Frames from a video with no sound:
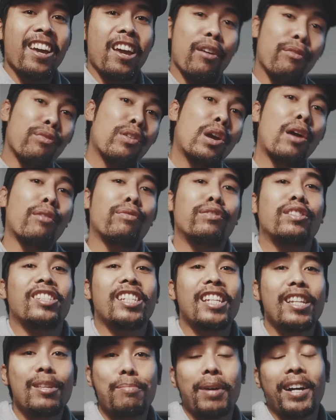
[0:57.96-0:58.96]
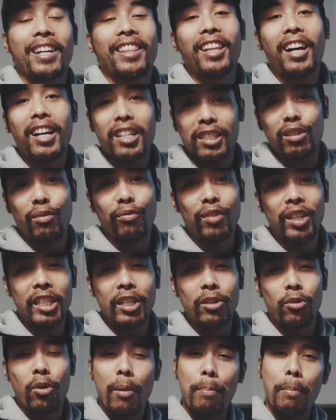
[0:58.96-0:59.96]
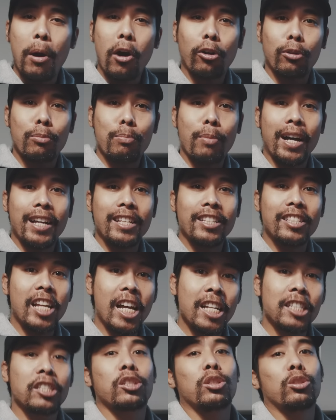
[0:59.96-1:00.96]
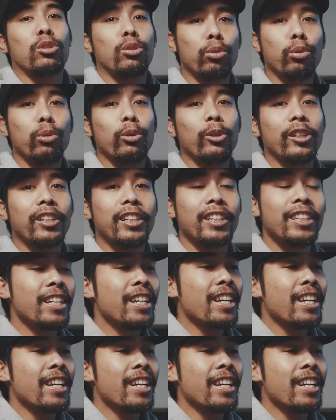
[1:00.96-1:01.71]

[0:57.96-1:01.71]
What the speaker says: If you have seen my last video about my desk tour,